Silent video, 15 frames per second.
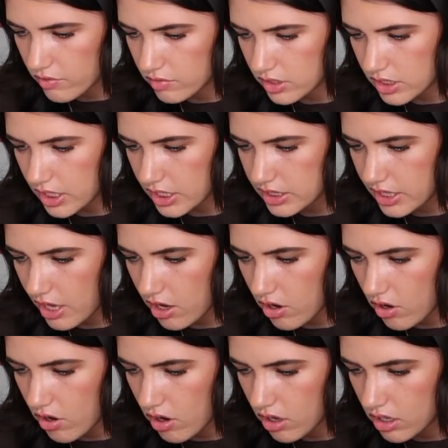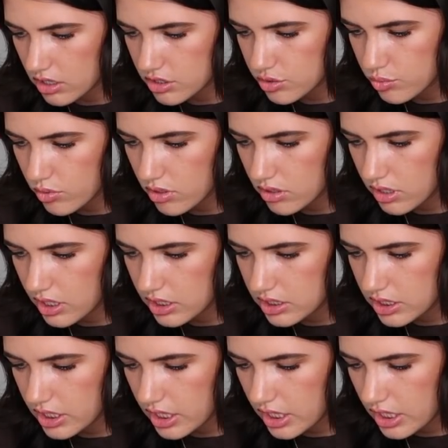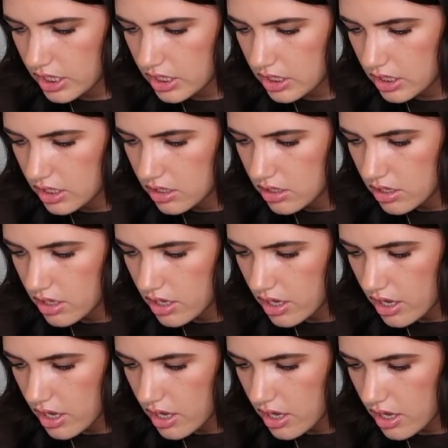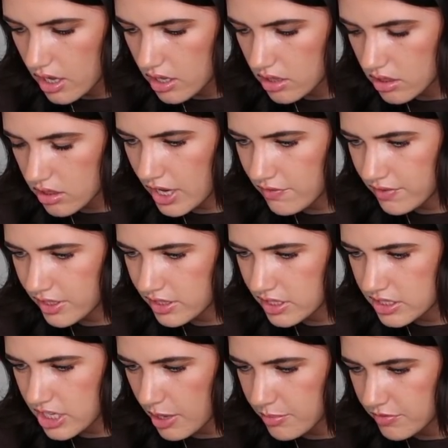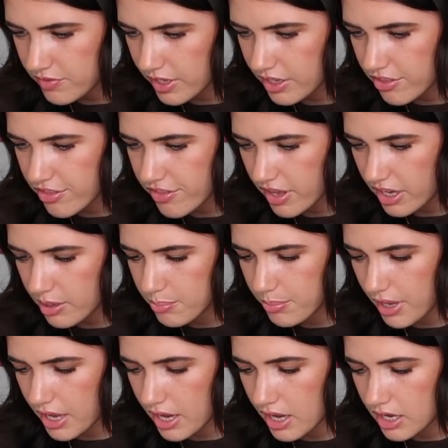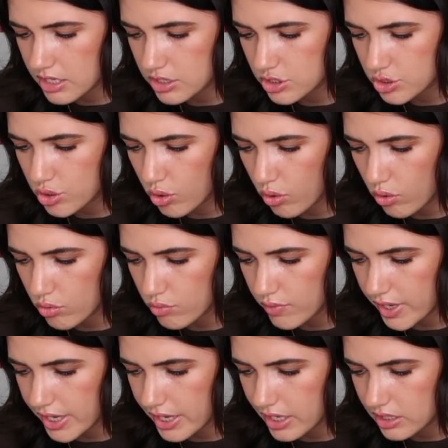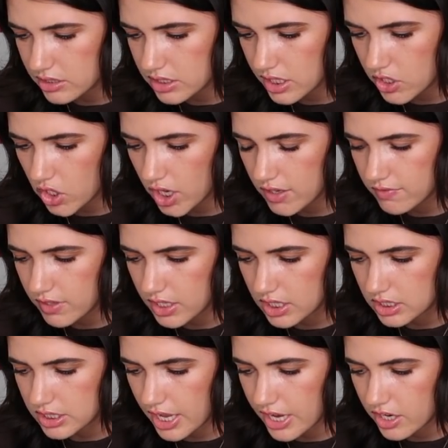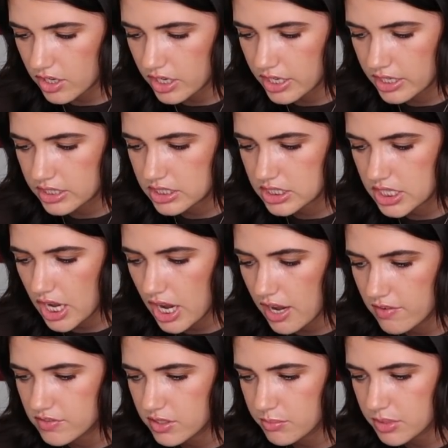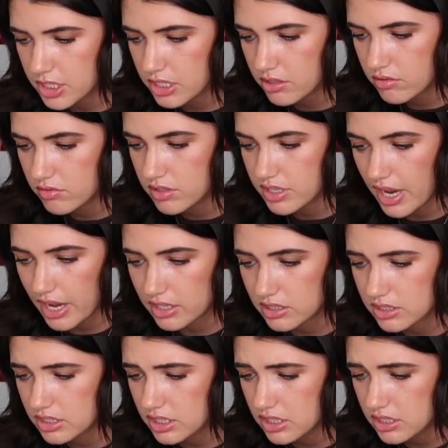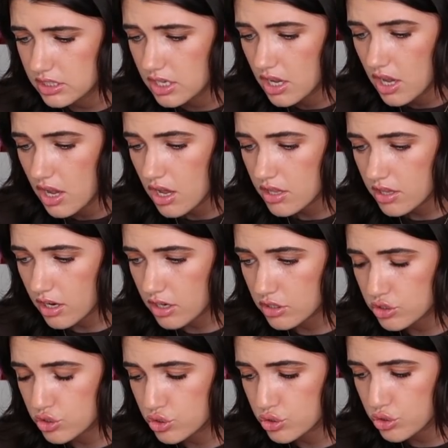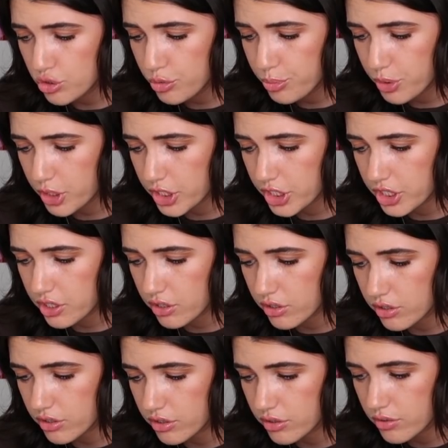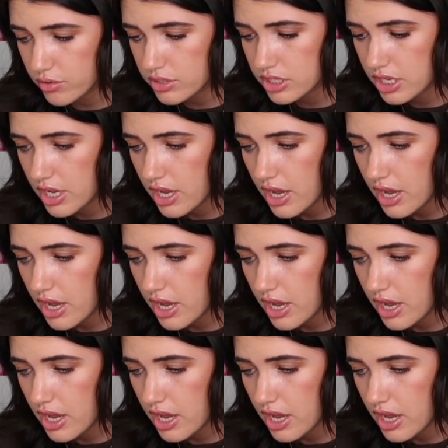I really like that heart one right there. And have like the type of like thick band gold rings and a lot of like layering stuff, some cute necklaces that are super cute.